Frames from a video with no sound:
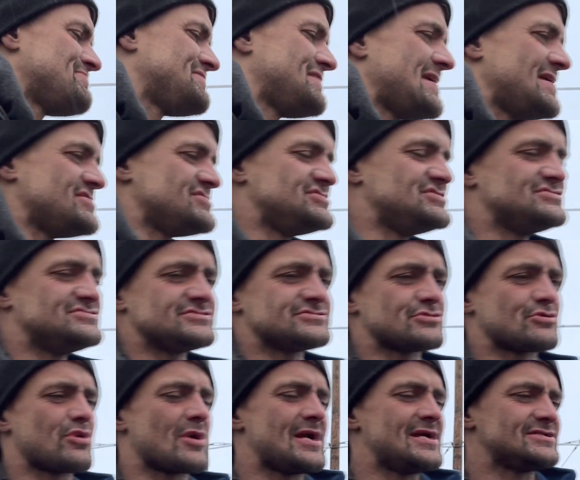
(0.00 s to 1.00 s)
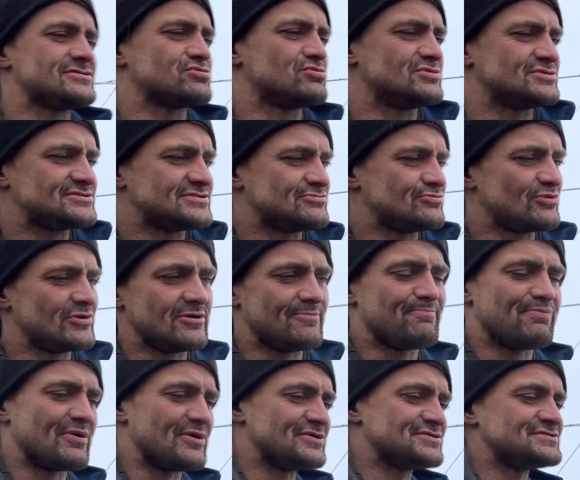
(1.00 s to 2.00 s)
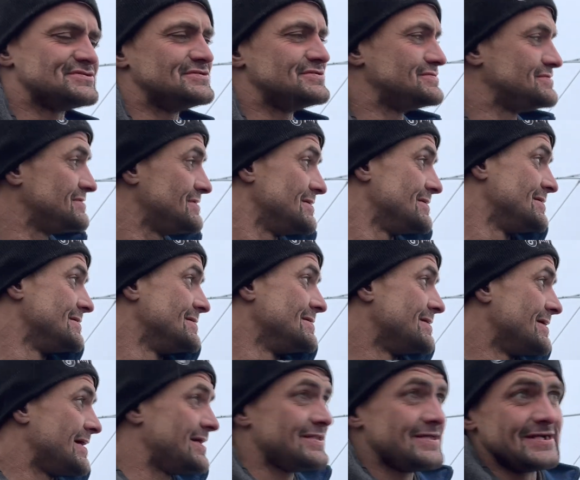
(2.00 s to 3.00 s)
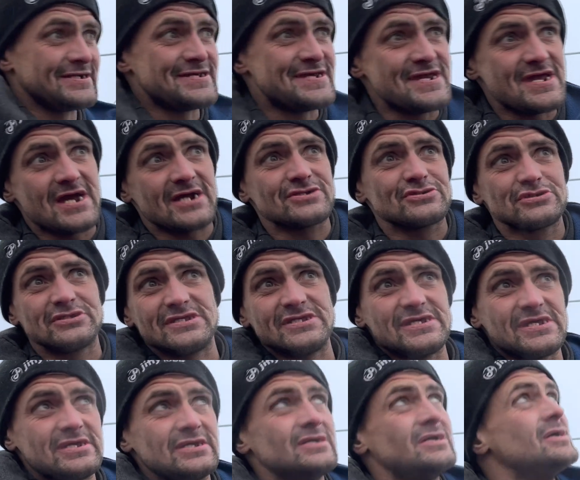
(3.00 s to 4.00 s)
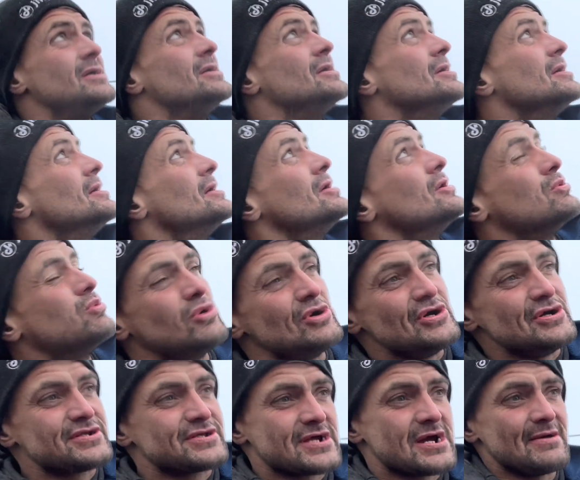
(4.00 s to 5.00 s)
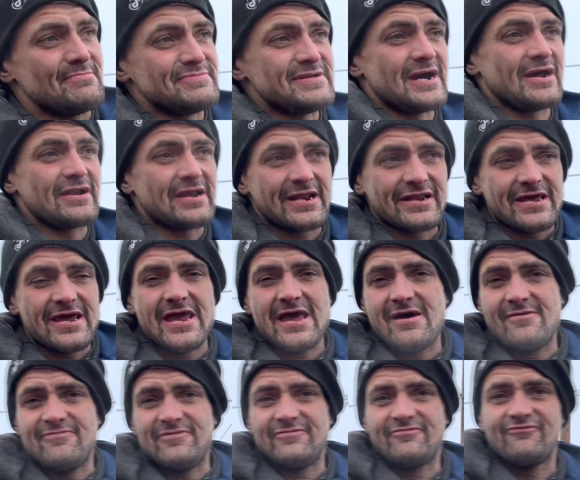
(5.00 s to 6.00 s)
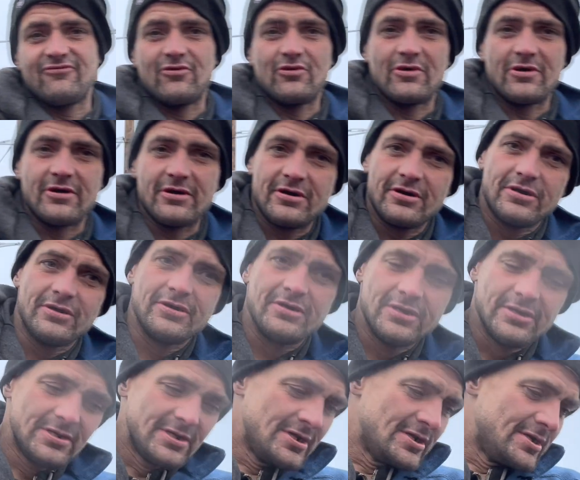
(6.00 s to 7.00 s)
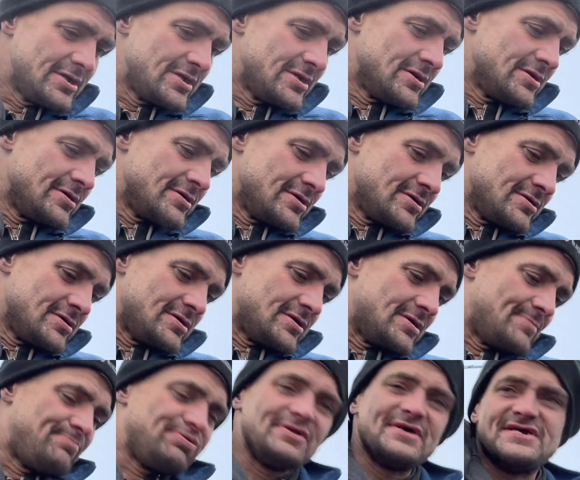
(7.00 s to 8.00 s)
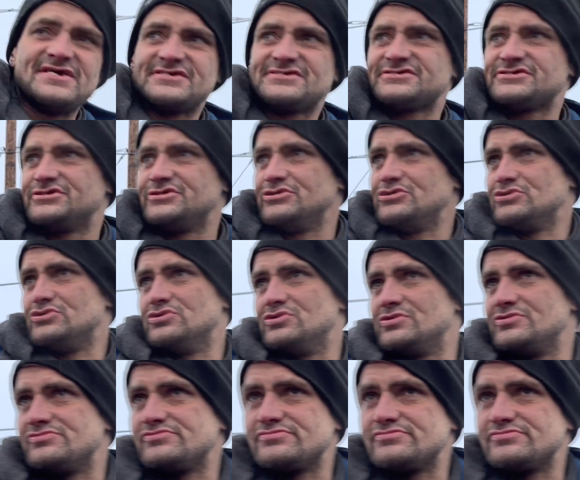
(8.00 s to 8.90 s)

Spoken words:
that Jesus Christ was a real person, and that he actually would come down out of heaven for a place to